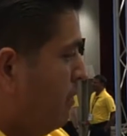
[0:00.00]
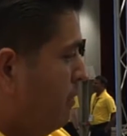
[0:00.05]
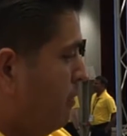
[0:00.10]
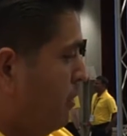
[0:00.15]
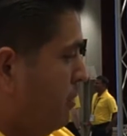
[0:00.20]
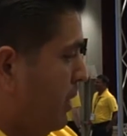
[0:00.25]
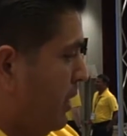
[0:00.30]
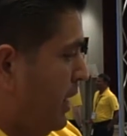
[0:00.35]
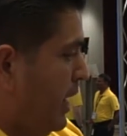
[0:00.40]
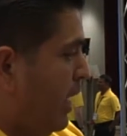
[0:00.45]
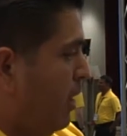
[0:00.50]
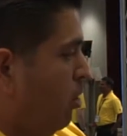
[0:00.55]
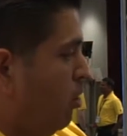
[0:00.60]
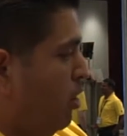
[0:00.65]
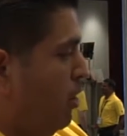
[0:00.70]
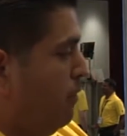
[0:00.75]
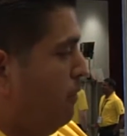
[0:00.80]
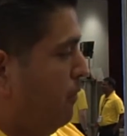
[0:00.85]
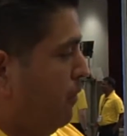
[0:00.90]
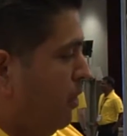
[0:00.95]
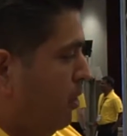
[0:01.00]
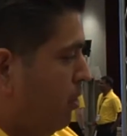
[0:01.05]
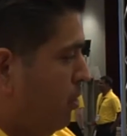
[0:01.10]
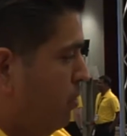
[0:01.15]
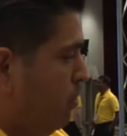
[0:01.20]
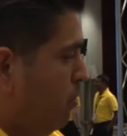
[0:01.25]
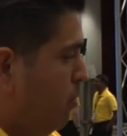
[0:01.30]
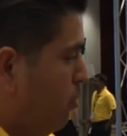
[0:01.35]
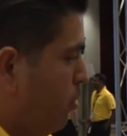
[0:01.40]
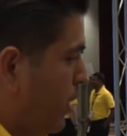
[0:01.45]
From the net oil
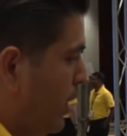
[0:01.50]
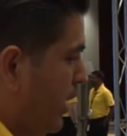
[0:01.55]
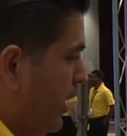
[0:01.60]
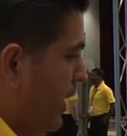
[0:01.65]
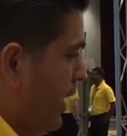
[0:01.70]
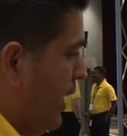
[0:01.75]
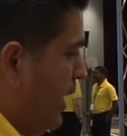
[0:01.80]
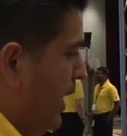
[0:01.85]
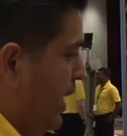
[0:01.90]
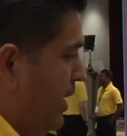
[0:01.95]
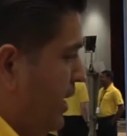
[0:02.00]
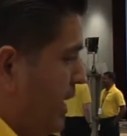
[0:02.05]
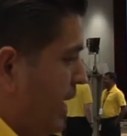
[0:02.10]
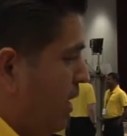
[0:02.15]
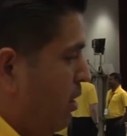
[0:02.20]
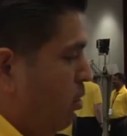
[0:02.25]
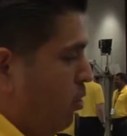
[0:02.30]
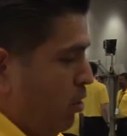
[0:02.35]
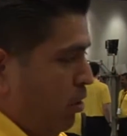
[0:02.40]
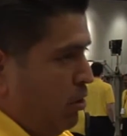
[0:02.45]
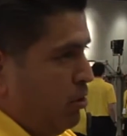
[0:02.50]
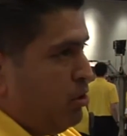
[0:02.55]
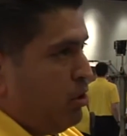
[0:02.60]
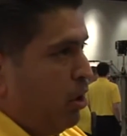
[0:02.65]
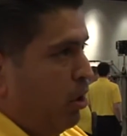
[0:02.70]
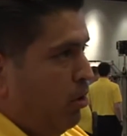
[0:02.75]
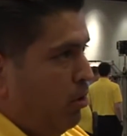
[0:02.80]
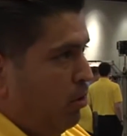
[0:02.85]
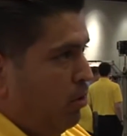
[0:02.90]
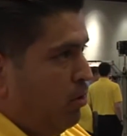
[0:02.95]
flow, we can get a net oil
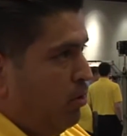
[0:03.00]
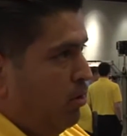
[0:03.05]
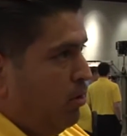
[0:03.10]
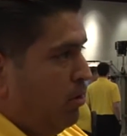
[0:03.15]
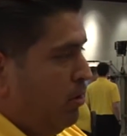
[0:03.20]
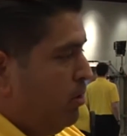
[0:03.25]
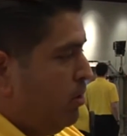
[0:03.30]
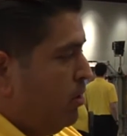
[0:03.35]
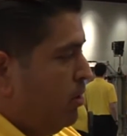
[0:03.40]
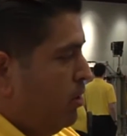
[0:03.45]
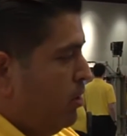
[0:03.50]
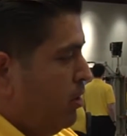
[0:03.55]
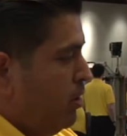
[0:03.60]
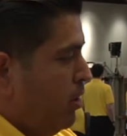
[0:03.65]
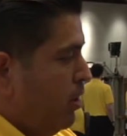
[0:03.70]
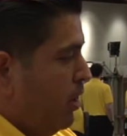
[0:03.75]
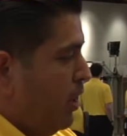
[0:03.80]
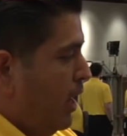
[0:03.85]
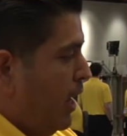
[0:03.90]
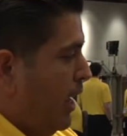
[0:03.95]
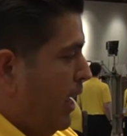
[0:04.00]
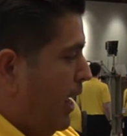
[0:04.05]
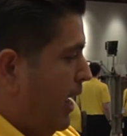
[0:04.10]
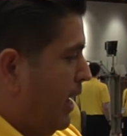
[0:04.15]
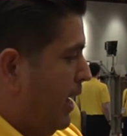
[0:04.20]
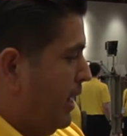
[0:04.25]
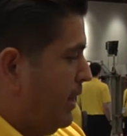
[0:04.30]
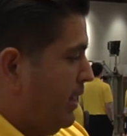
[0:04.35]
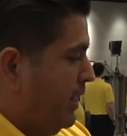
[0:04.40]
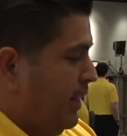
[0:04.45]
total.
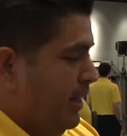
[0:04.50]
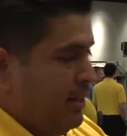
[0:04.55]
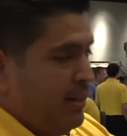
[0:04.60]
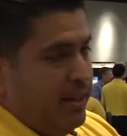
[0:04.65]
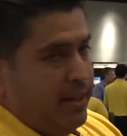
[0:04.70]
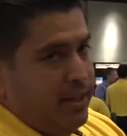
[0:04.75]
And at the end of